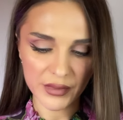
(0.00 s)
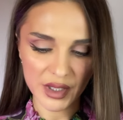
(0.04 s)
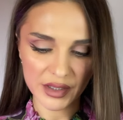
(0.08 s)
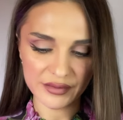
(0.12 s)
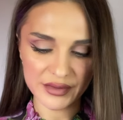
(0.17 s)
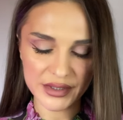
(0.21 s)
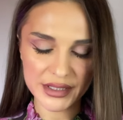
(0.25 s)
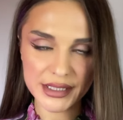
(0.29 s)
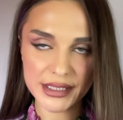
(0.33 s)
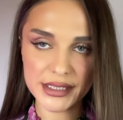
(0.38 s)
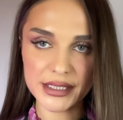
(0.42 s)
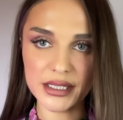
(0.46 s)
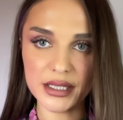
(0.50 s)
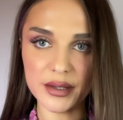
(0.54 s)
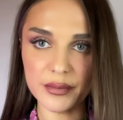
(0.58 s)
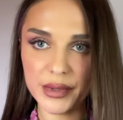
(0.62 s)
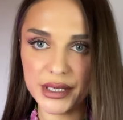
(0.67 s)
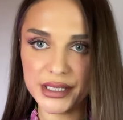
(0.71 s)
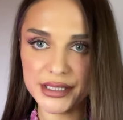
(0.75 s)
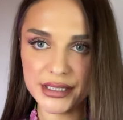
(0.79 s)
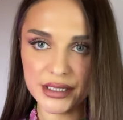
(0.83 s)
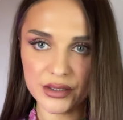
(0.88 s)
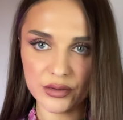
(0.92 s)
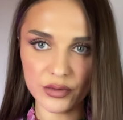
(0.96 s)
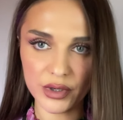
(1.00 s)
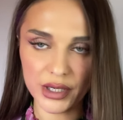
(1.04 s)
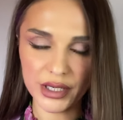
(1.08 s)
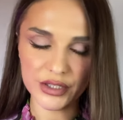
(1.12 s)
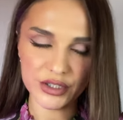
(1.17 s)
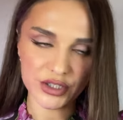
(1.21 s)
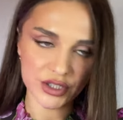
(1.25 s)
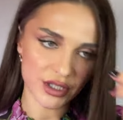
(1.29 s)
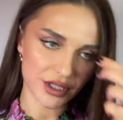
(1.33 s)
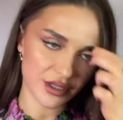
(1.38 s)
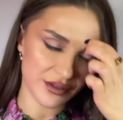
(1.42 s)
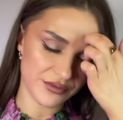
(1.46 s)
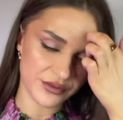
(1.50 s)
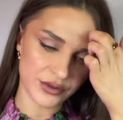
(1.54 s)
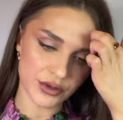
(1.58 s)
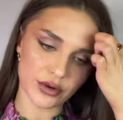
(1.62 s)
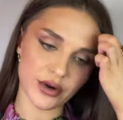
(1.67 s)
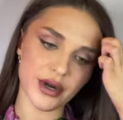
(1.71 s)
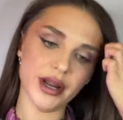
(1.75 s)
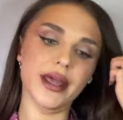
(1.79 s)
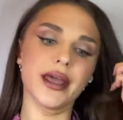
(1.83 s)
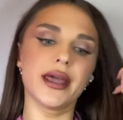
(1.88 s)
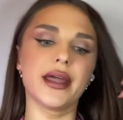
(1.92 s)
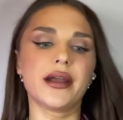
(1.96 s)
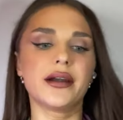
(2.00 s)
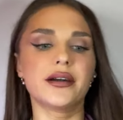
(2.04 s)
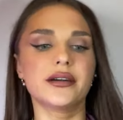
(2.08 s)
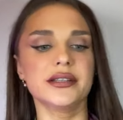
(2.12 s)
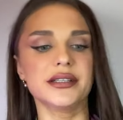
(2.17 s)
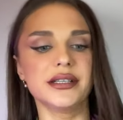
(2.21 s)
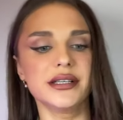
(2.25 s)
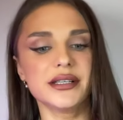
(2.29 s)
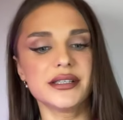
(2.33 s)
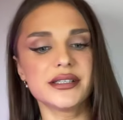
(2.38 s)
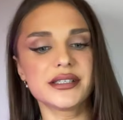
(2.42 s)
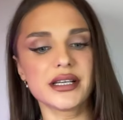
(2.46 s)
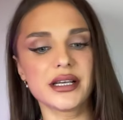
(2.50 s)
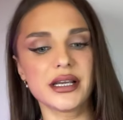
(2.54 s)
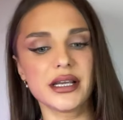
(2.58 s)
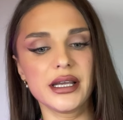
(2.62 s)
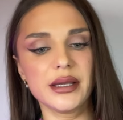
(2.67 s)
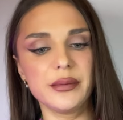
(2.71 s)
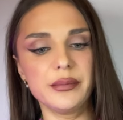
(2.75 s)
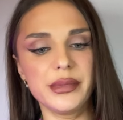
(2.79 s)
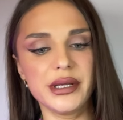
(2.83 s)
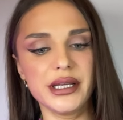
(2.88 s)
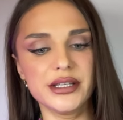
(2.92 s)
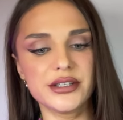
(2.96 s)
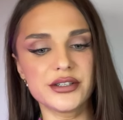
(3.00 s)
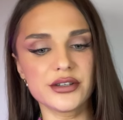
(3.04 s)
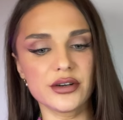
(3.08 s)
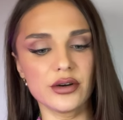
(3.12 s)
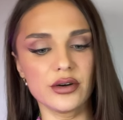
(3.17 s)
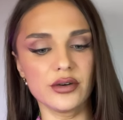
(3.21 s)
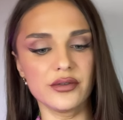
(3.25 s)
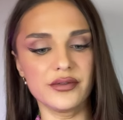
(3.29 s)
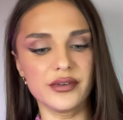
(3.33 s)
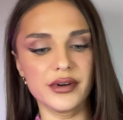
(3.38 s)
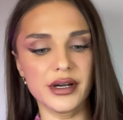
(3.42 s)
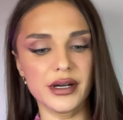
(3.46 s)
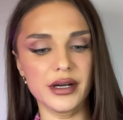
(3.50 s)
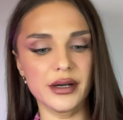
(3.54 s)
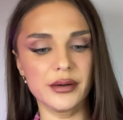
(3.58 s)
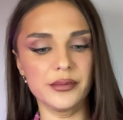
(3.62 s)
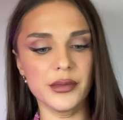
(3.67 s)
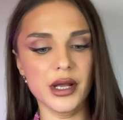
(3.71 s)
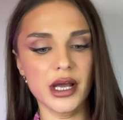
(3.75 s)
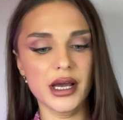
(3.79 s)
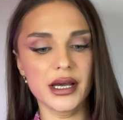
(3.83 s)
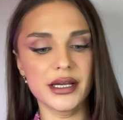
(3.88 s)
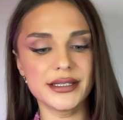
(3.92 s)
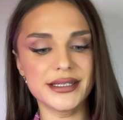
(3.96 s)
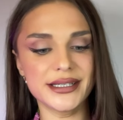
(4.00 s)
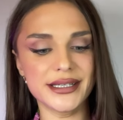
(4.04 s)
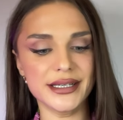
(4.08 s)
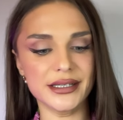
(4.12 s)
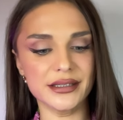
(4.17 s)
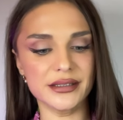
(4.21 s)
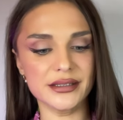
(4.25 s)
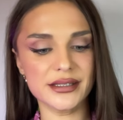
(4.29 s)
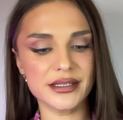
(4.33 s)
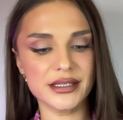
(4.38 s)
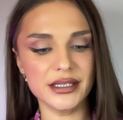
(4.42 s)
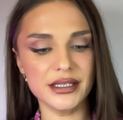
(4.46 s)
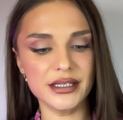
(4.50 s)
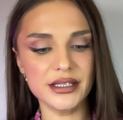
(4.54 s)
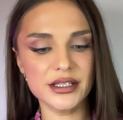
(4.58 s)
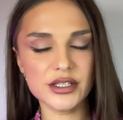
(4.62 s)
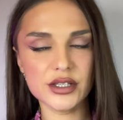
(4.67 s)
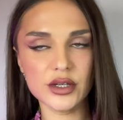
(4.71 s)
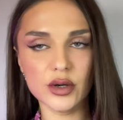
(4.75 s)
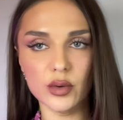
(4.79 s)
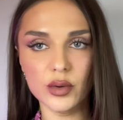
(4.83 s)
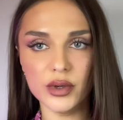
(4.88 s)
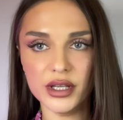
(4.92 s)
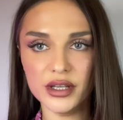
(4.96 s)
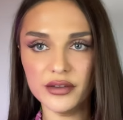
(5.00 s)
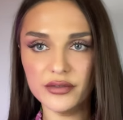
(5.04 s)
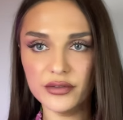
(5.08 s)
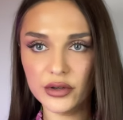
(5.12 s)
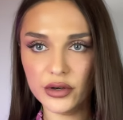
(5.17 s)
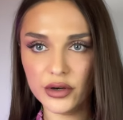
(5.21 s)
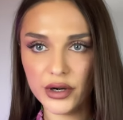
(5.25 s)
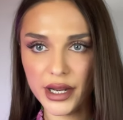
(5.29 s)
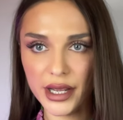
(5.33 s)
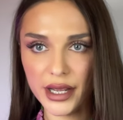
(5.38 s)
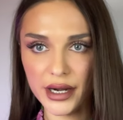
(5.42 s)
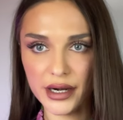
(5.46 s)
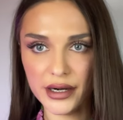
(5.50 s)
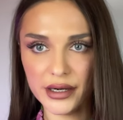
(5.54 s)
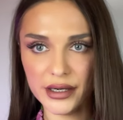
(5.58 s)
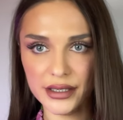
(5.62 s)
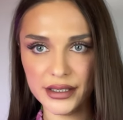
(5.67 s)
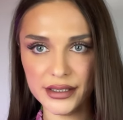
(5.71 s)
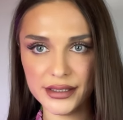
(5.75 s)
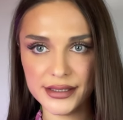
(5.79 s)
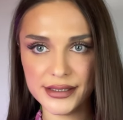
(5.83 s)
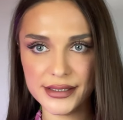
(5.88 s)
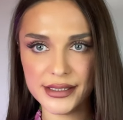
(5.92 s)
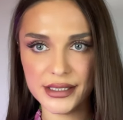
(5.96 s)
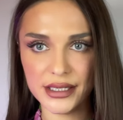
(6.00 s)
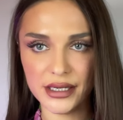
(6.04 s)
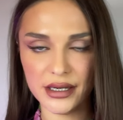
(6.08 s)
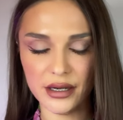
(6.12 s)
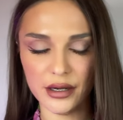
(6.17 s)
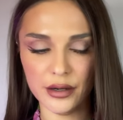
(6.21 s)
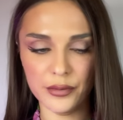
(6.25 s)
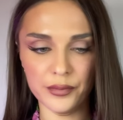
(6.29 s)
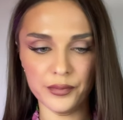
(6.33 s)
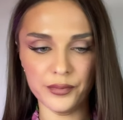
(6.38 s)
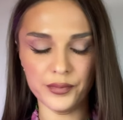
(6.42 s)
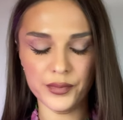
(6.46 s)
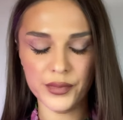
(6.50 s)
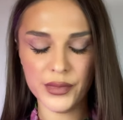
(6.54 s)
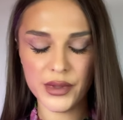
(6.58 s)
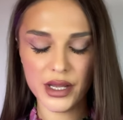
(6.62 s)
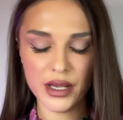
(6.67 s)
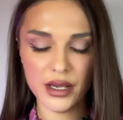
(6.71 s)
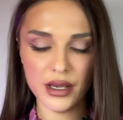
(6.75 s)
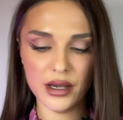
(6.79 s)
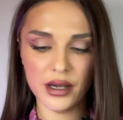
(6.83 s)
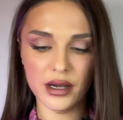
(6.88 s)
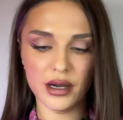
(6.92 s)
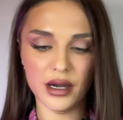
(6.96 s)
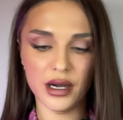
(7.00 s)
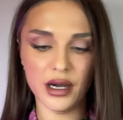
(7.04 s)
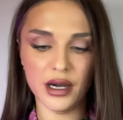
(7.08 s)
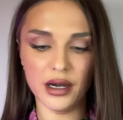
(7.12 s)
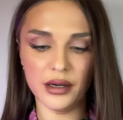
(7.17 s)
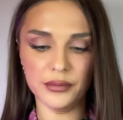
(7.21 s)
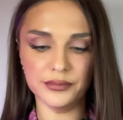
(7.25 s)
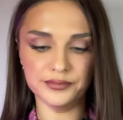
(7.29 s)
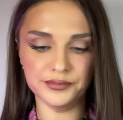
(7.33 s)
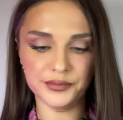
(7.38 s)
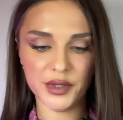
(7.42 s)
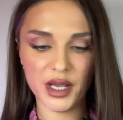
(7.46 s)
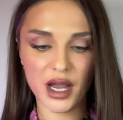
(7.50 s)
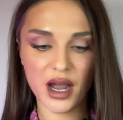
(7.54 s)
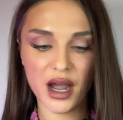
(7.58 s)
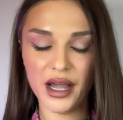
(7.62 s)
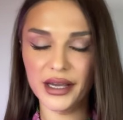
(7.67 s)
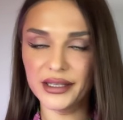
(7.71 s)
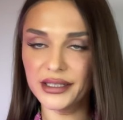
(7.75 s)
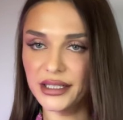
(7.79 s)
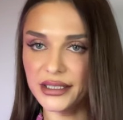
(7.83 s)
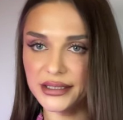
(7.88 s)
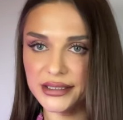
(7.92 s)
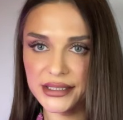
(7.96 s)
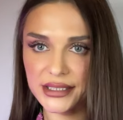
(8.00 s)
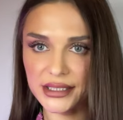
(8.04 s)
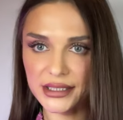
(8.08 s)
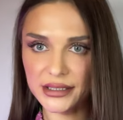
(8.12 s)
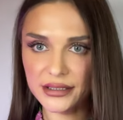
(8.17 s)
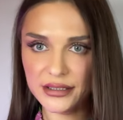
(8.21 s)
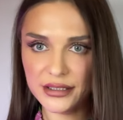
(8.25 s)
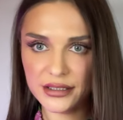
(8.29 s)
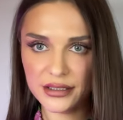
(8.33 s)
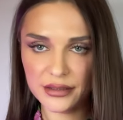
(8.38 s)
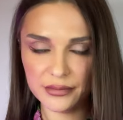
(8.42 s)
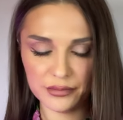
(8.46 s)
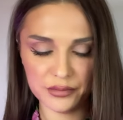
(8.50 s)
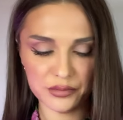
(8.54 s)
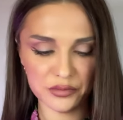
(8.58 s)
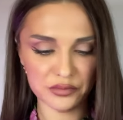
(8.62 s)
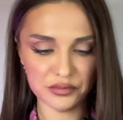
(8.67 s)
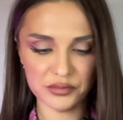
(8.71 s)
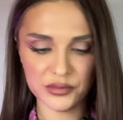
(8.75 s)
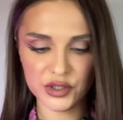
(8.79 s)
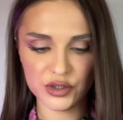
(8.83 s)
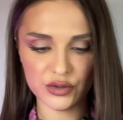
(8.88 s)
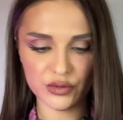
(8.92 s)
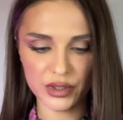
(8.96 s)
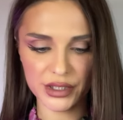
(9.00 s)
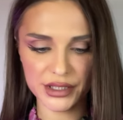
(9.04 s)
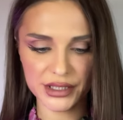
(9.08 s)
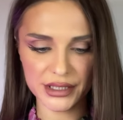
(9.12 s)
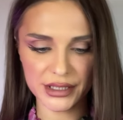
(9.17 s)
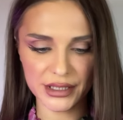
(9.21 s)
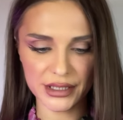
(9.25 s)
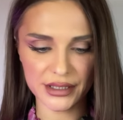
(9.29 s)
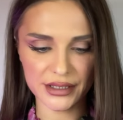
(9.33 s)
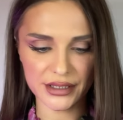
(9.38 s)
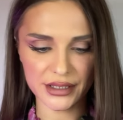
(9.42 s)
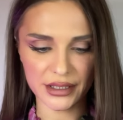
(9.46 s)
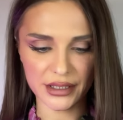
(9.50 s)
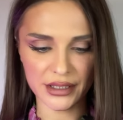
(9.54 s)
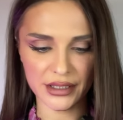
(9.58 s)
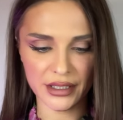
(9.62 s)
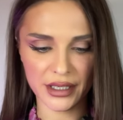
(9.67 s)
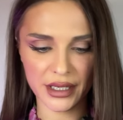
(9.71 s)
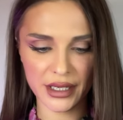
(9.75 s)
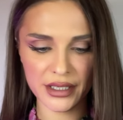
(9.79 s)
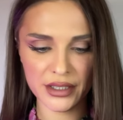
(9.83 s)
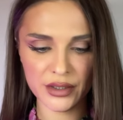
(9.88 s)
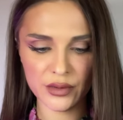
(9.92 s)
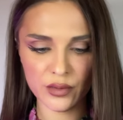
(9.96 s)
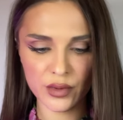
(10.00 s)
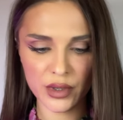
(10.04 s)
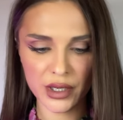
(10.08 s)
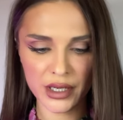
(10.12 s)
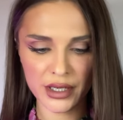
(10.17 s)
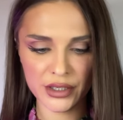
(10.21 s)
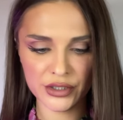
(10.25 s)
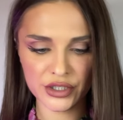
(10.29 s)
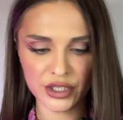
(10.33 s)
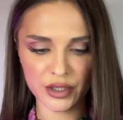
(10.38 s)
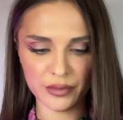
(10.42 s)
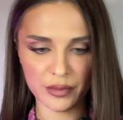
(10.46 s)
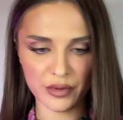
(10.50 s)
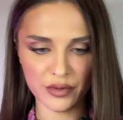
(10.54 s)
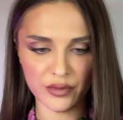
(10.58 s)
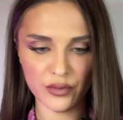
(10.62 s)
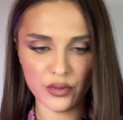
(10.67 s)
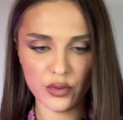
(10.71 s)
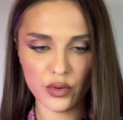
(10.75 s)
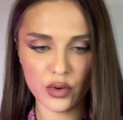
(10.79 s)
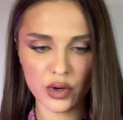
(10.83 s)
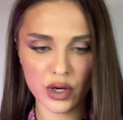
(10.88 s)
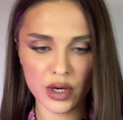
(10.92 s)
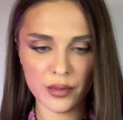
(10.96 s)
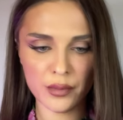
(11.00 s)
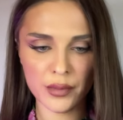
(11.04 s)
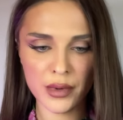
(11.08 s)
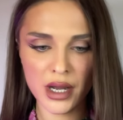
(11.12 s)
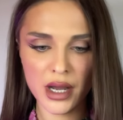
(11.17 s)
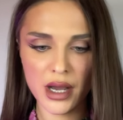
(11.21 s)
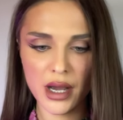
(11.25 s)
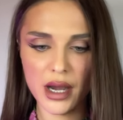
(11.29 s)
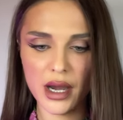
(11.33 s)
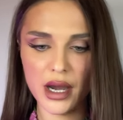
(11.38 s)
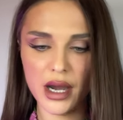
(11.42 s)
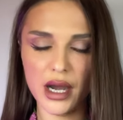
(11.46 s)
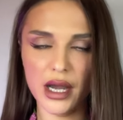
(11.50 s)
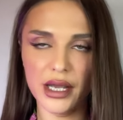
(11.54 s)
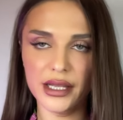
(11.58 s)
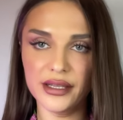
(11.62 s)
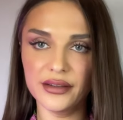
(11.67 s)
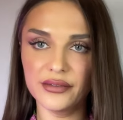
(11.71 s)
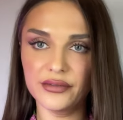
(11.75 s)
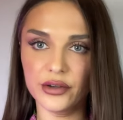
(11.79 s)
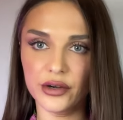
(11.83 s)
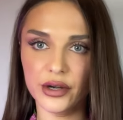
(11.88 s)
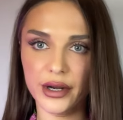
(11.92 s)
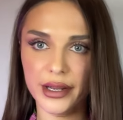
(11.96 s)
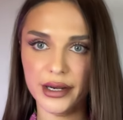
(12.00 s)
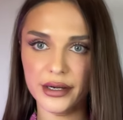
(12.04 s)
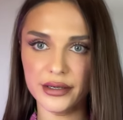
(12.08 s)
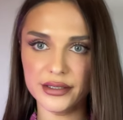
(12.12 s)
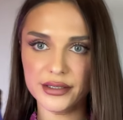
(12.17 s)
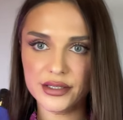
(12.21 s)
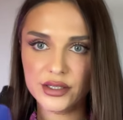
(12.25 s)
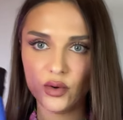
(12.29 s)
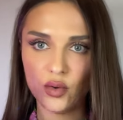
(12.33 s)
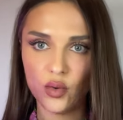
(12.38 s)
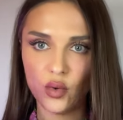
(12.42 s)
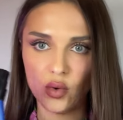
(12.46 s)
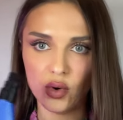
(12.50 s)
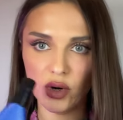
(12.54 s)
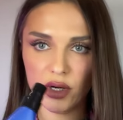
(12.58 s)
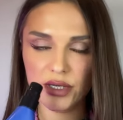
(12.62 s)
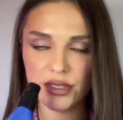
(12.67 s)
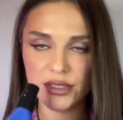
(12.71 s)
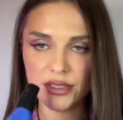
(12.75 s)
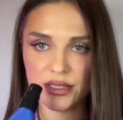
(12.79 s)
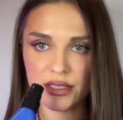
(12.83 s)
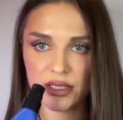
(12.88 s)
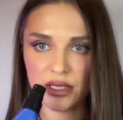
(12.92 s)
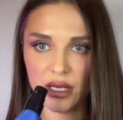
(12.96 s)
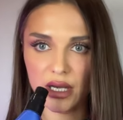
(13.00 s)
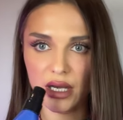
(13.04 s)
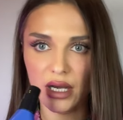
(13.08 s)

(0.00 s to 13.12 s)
This is an amazing range if your hair needs a bit of TLC. So if your hair is highlighted, treated in any way, shape or form, if your hair is coarse,